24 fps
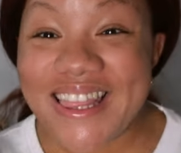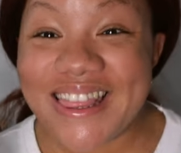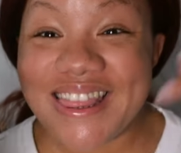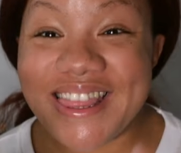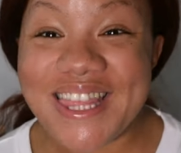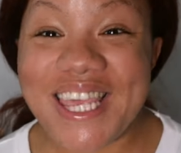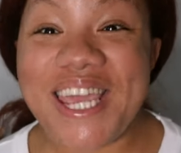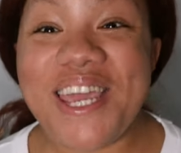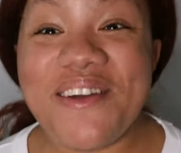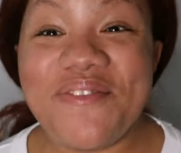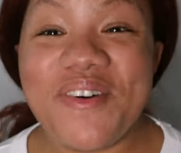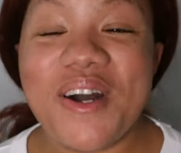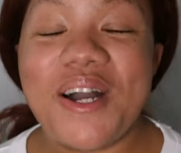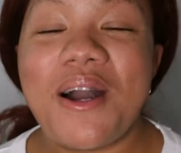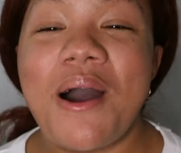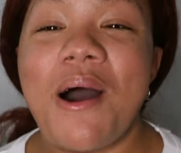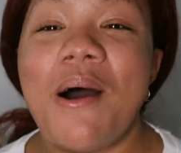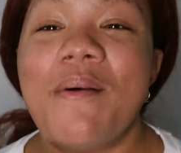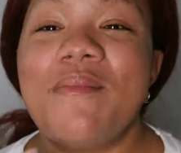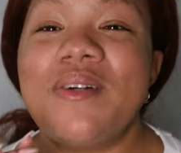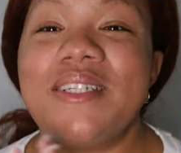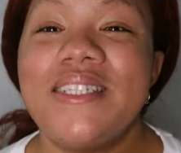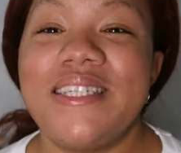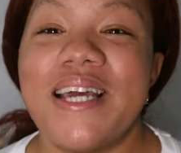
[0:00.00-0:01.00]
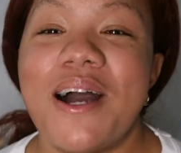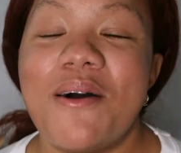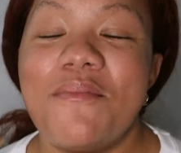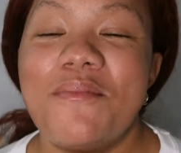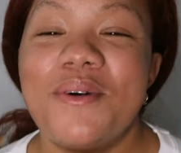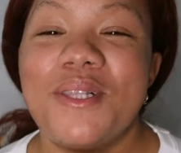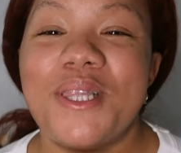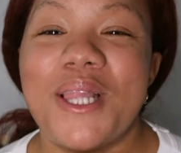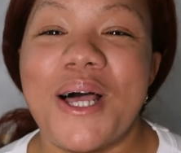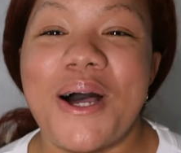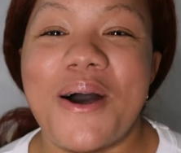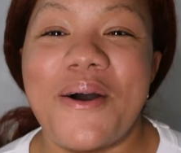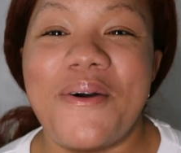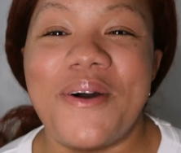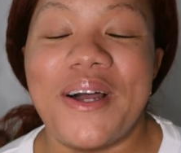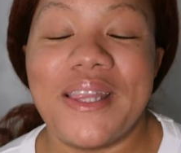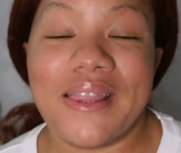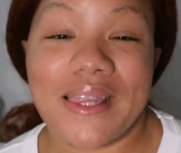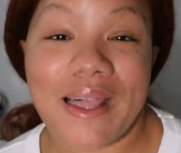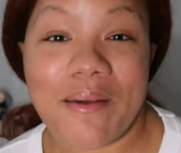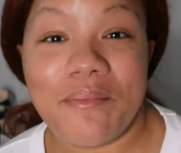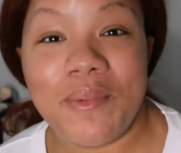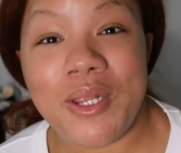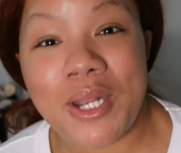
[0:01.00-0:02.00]
Leave a comment down below
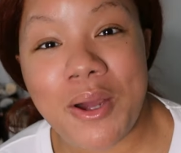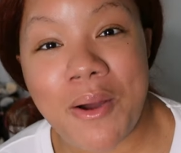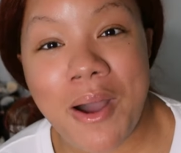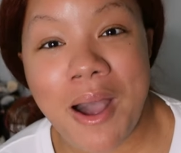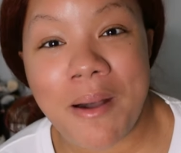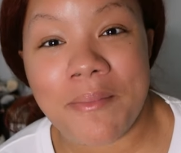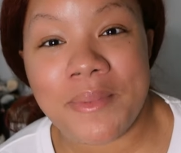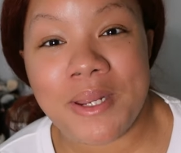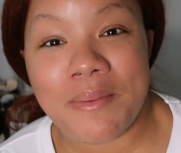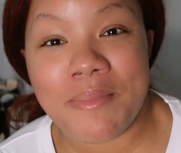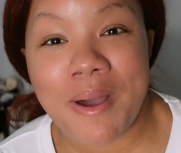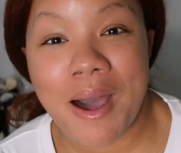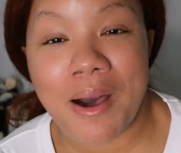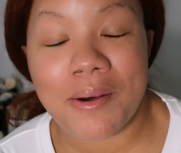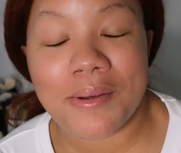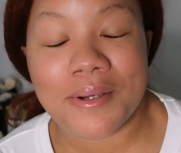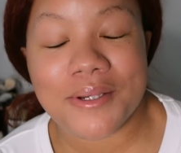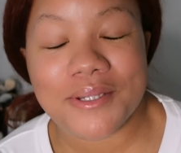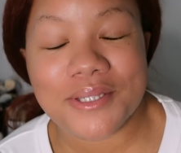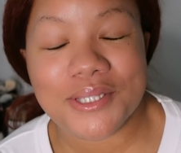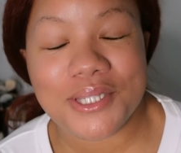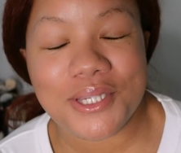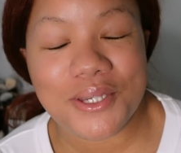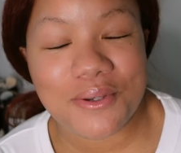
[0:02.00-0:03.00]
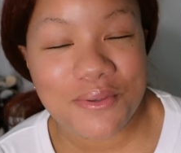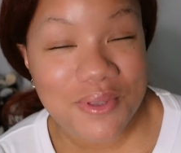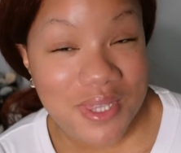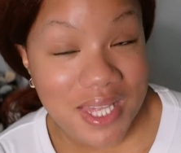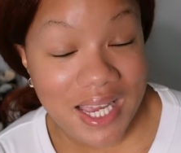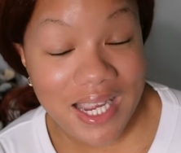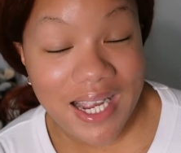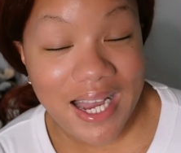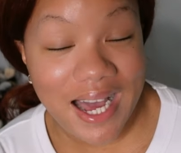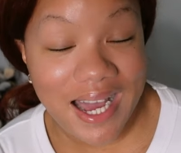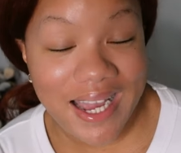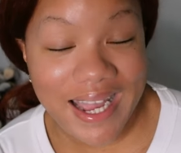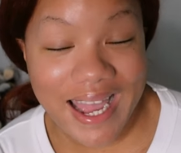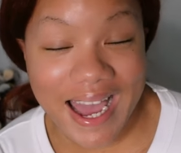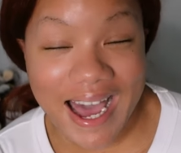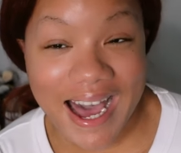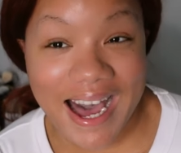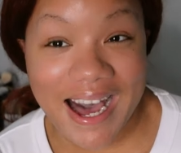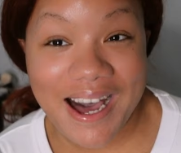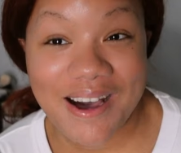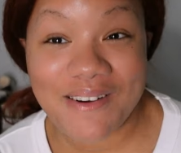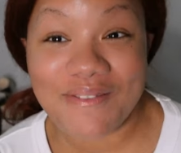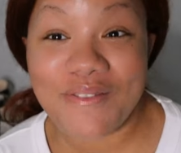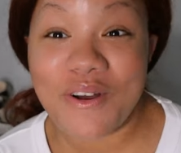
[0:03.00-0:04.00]
and let me know how many powders you think I
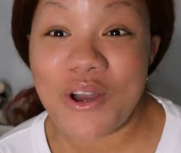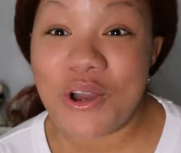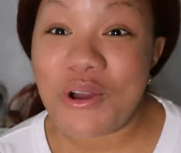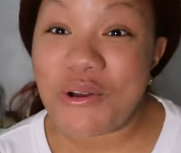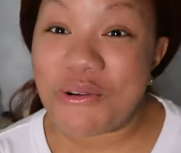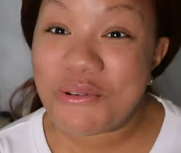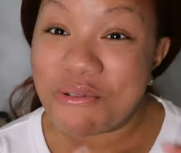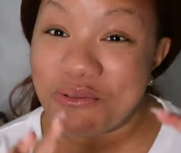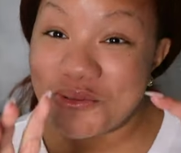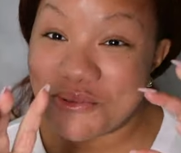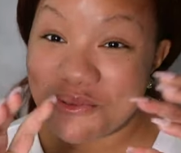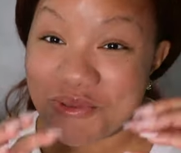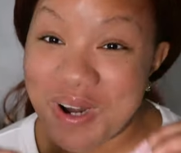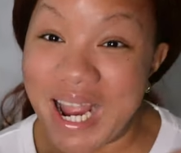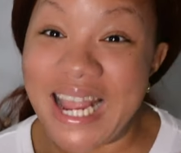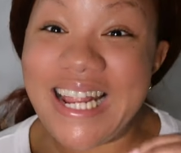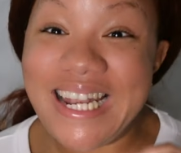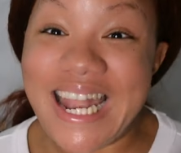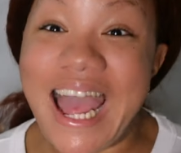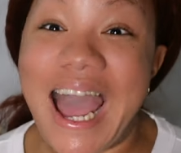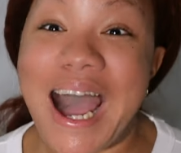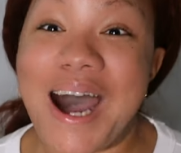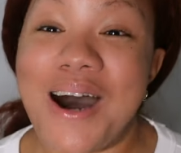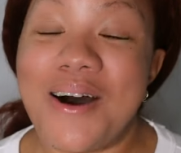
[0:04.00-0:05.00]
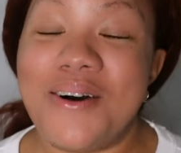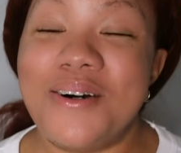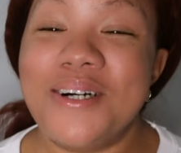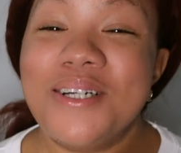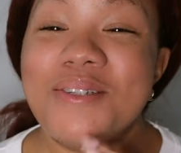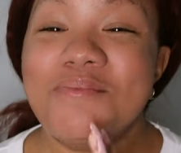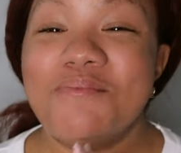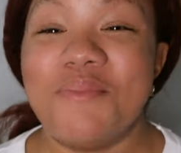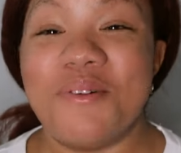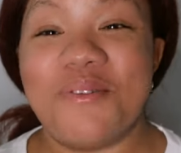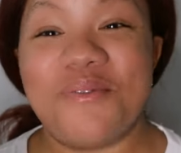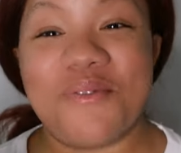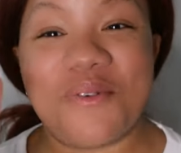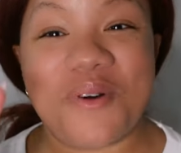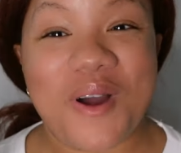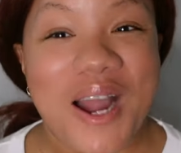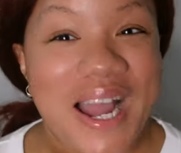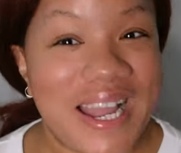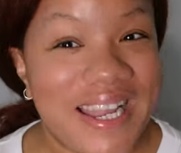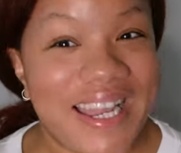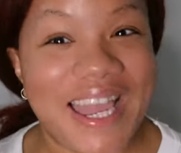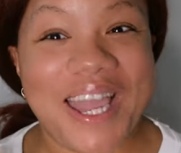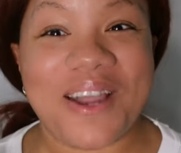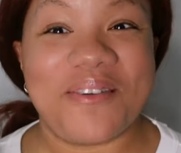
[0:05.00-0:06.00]
have right now
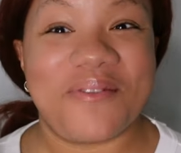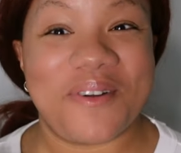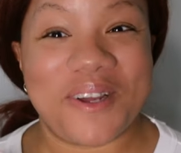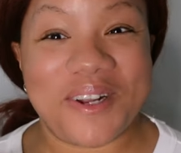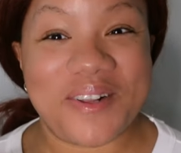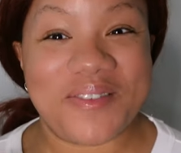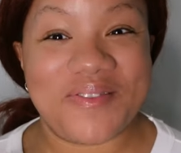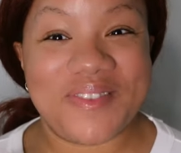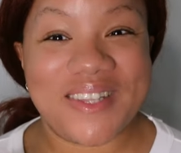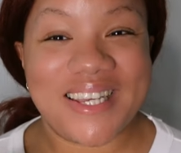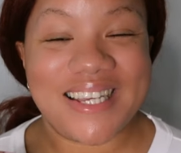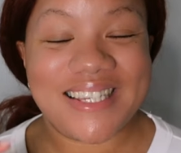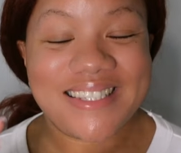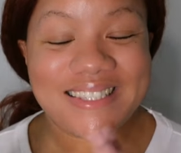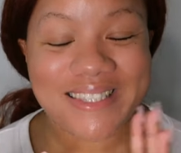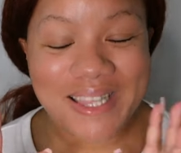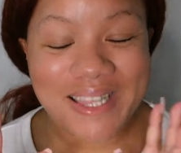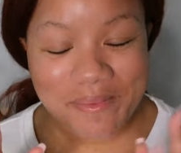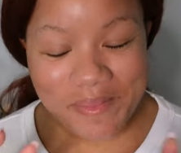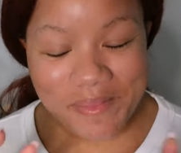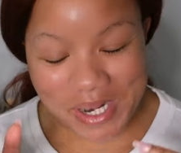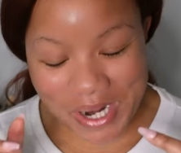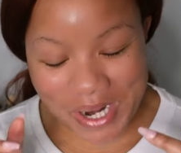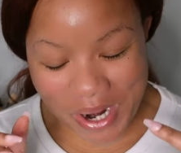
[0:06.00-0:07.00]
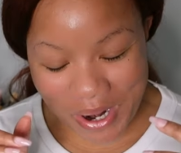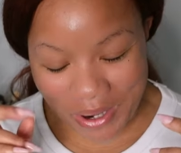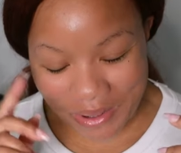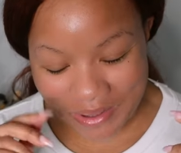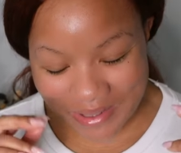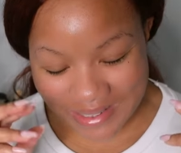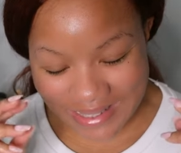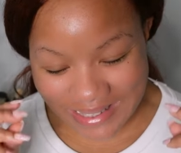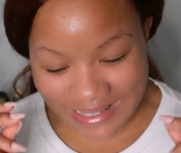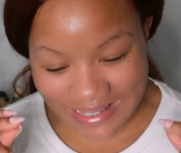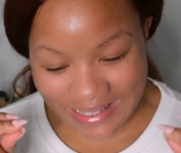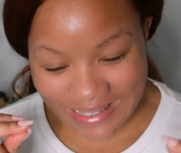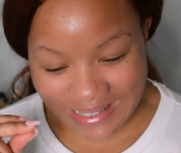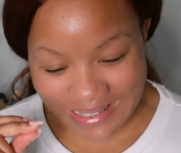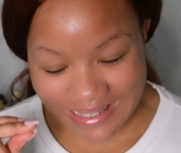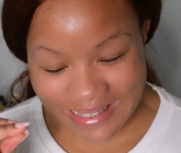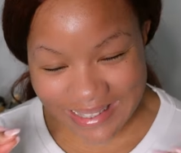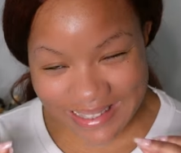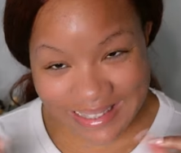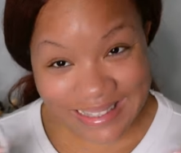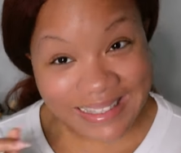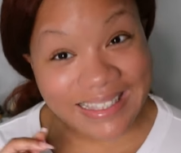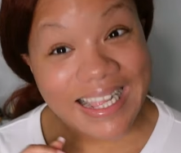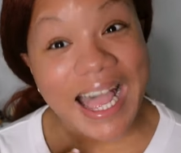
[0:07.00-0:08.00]
before I get rid of these. Let me know.
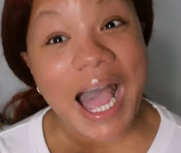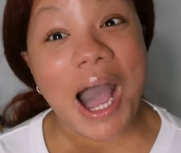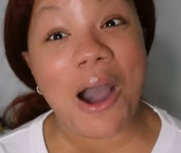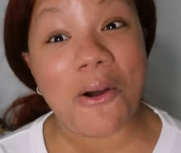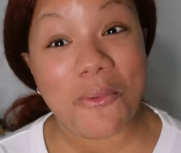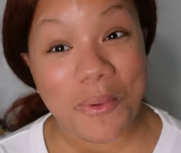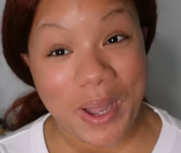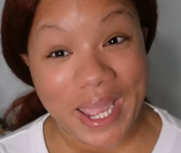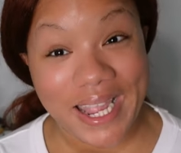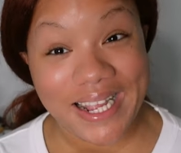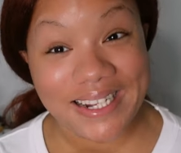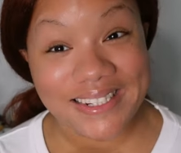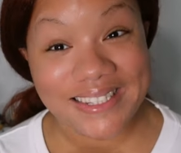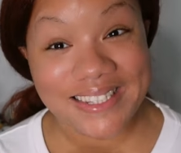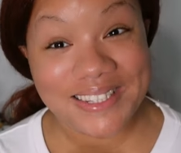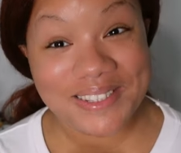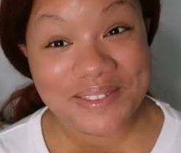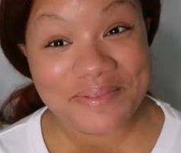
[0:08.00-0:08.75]
I'll wait.